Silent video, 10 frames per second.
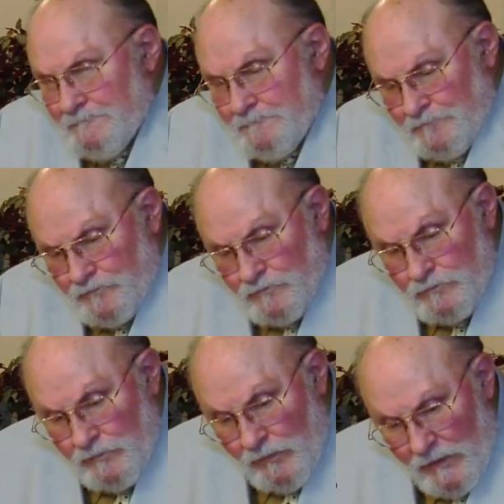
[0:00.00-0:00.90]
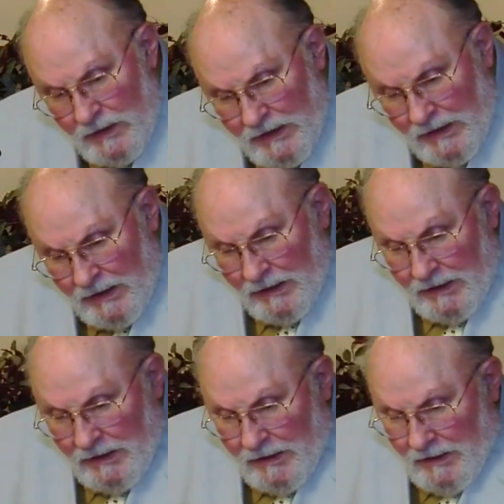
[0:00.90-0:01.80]

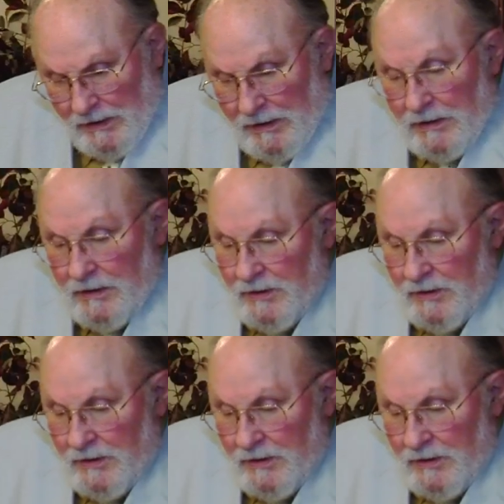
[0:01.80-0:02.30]
[no speech]